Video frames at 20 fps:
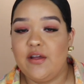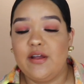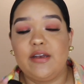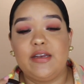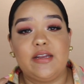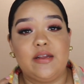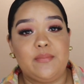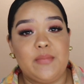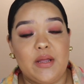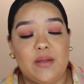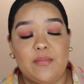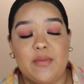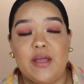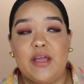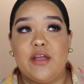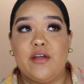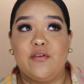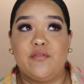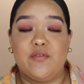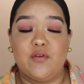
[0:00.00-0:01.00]
It did make my
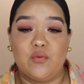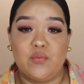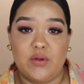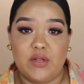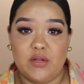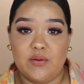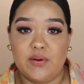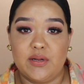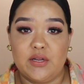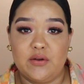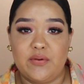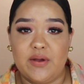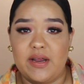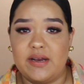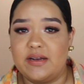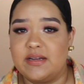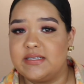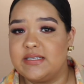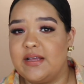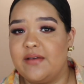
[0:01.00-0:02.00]
hair feel really, really great.
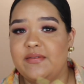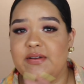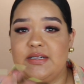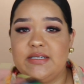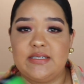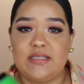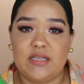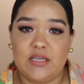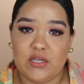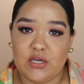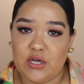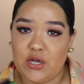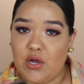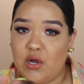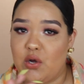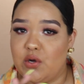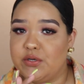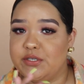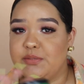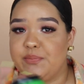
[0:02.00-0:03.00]
It doesn't have any
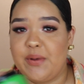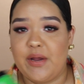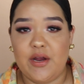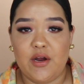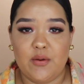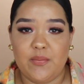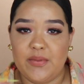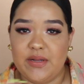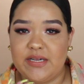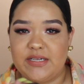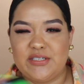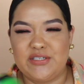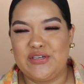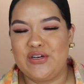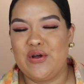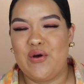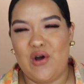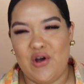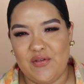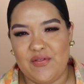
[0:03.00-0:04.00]
silicones, parabens, you
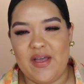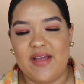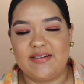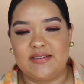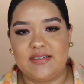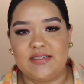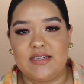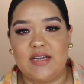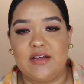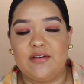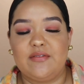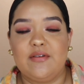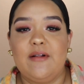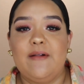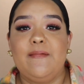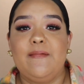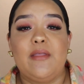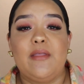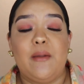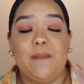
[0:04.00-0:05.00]
know, all that stuff.
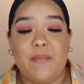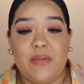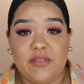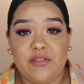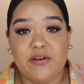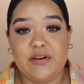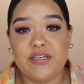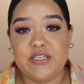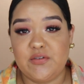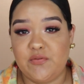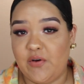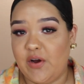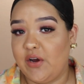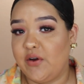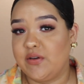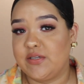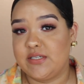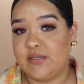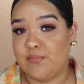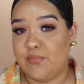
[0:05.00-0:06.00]
But there is
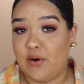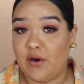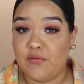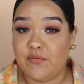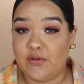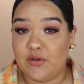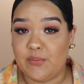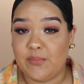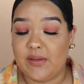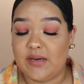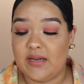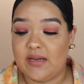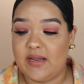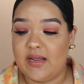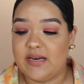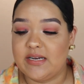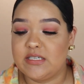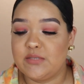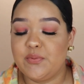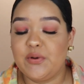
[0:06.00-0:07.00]
fragrance and perfume in it,
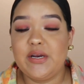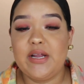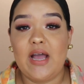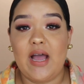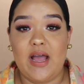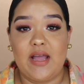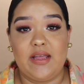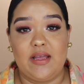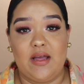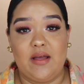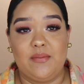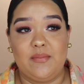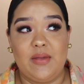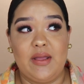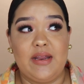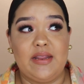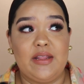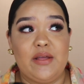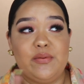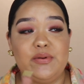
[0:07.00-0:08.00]
and it's pretty high up.
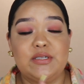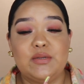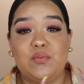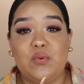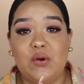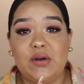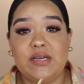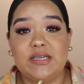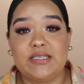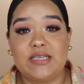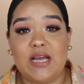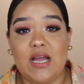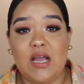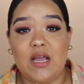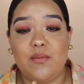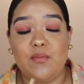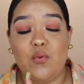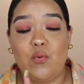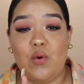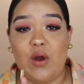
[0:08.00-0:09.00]
And there was a point in
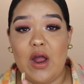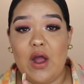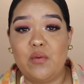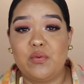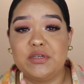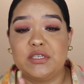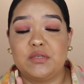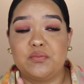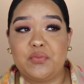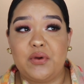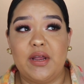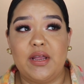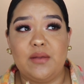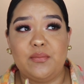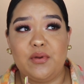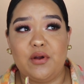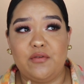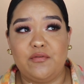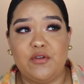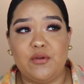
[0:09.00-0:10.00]
time where I was
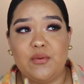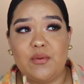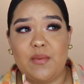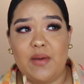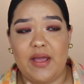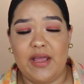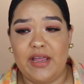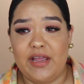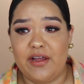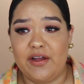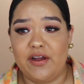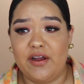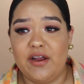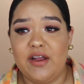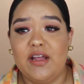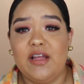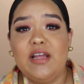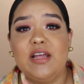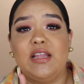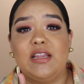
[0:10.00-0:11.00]
spraying perfume in my hair
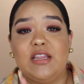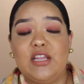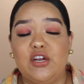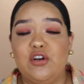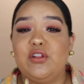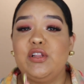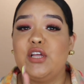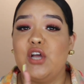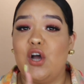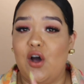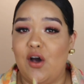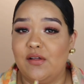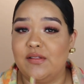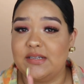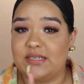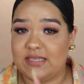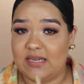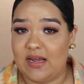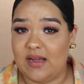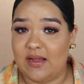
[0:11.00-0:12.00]
literally all
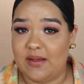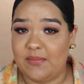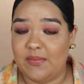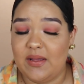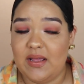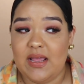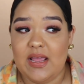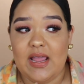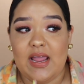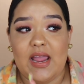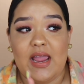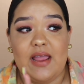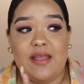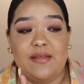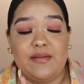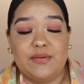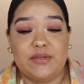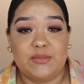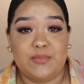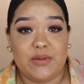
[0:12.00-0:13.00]
the time. And
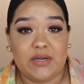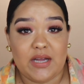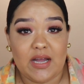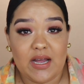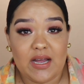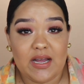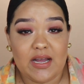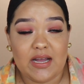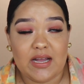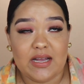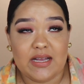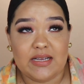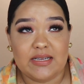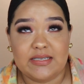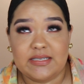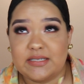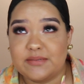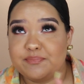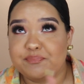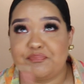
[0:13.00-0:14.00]
it was
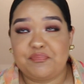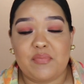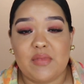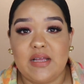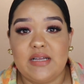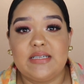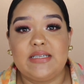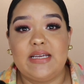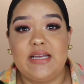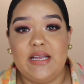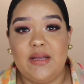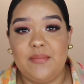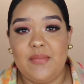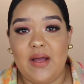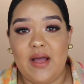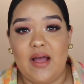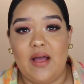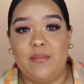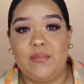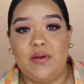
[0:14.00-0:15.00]
because,
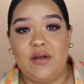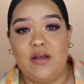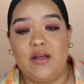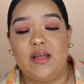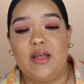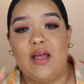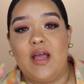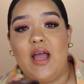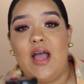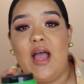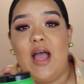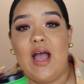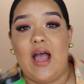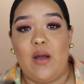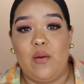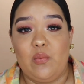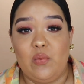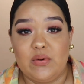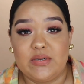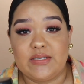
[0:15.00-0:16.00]
TMI, but
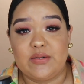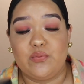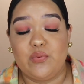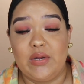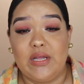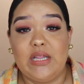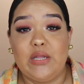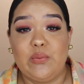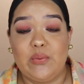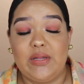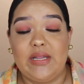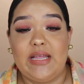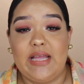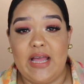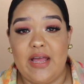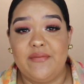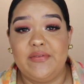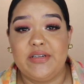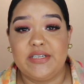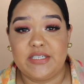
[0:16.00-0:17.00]
I was a really, really
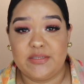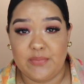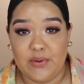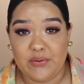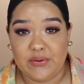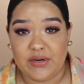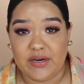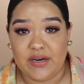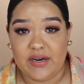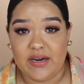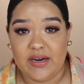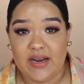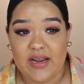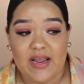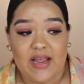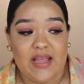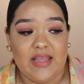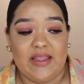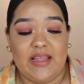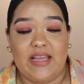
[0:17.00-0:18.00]
heavy smoker.
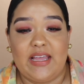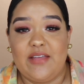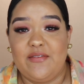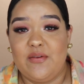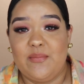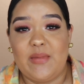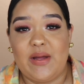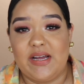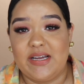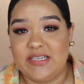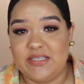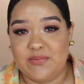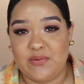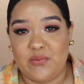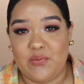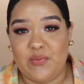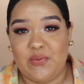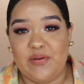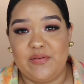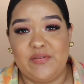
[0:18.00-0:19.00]
Like, even my
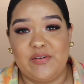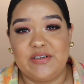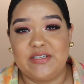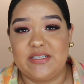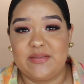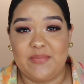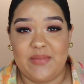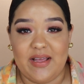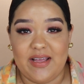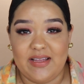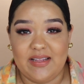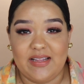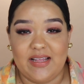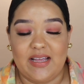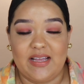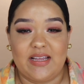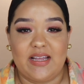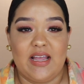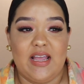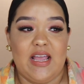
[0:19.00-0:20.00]
husband, when we first met,
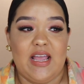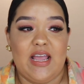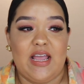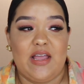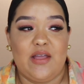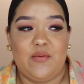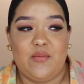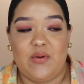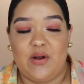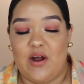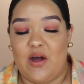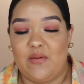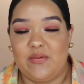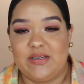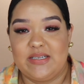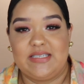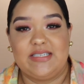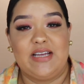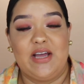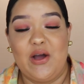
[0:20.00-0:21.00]
like, he would
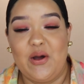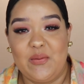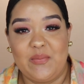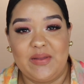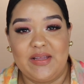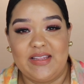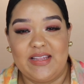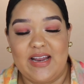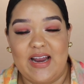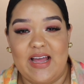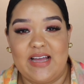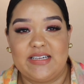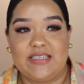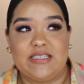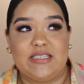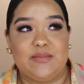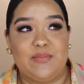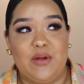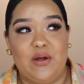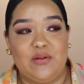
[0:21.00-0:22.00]
always tell me that I
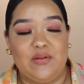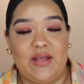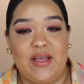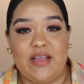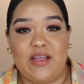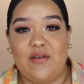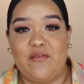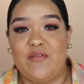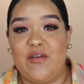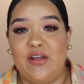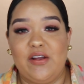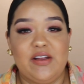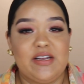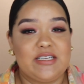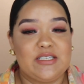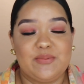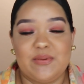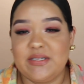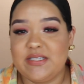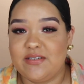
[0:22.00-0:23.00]
smelled like very
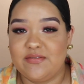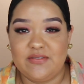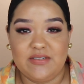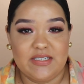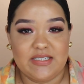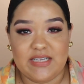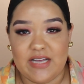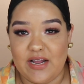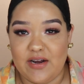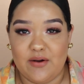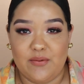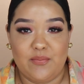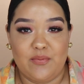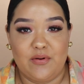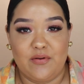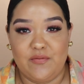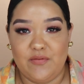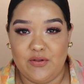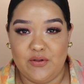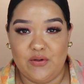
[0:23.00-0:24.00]
expensive designer
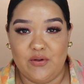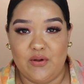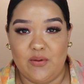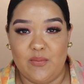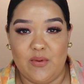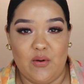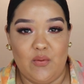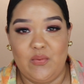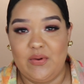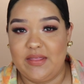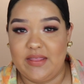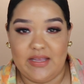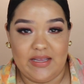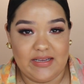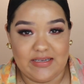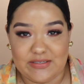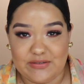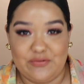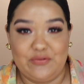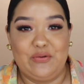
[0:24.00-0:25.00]
perfume with a
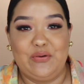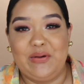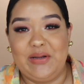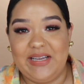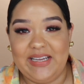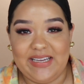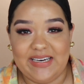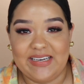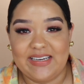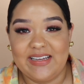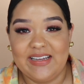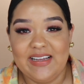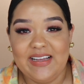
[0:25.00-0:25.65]
hint of weed.